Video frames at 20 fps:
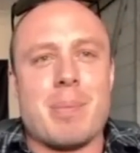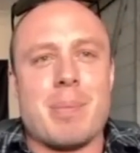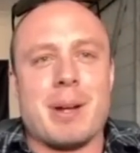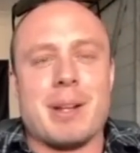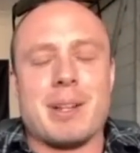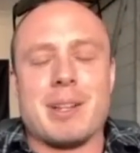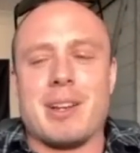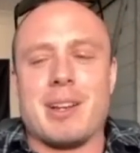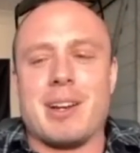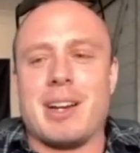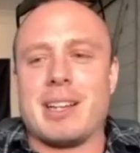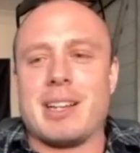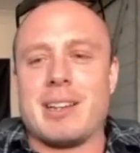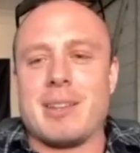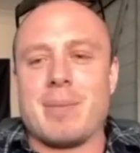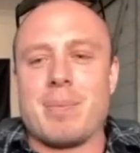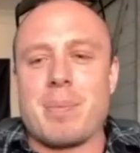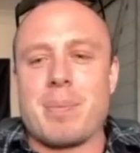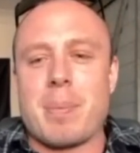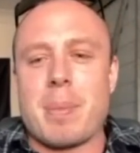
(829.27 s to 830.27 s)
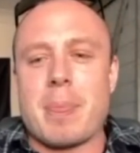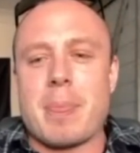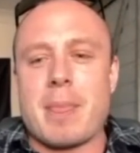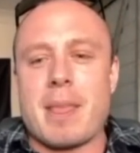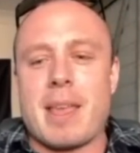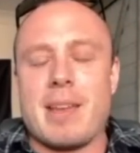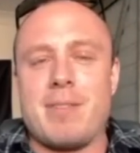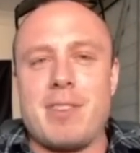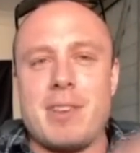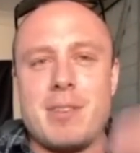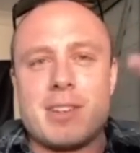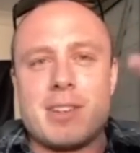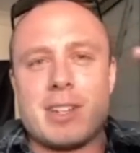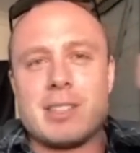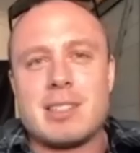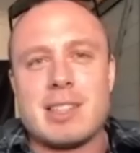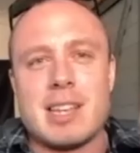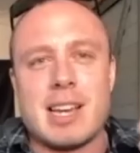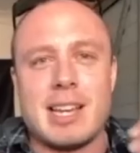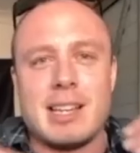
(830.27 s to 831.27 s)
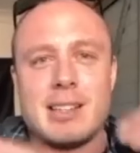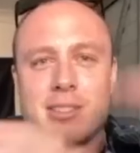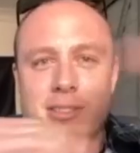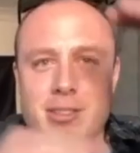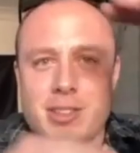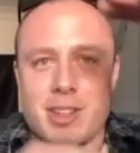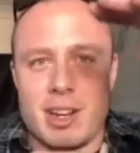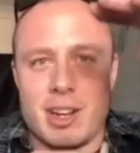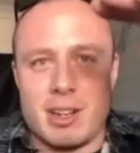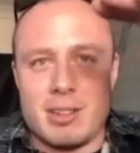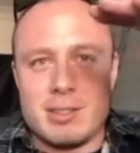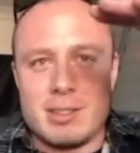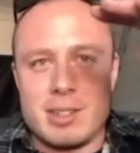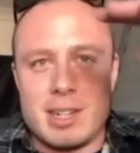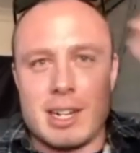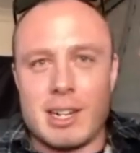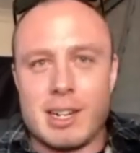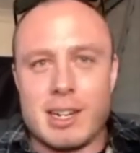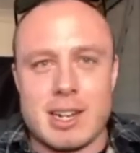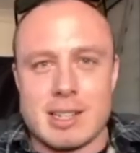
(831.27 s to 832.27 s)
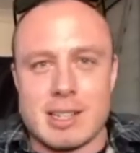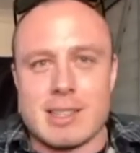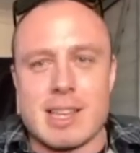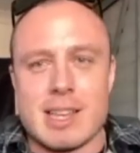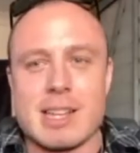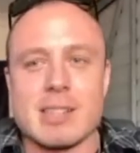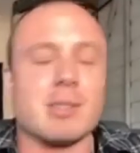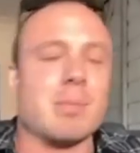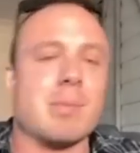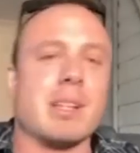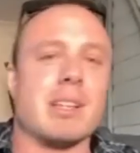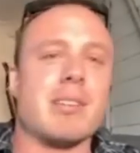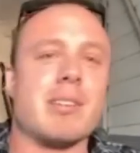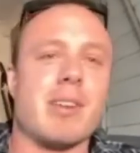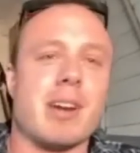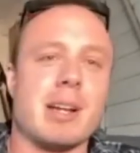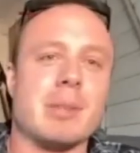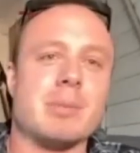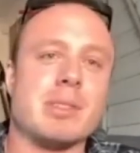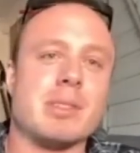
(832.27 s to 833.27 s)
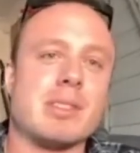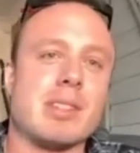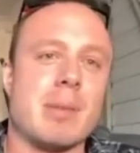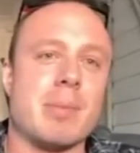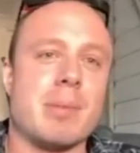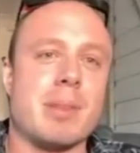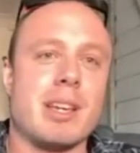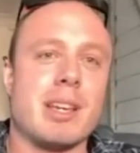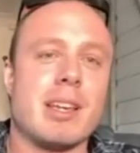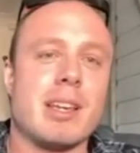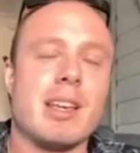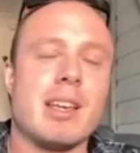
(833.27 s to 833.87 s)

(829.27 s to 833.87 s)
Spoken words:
But like, if you've got to take, 1,000 milligrams or something,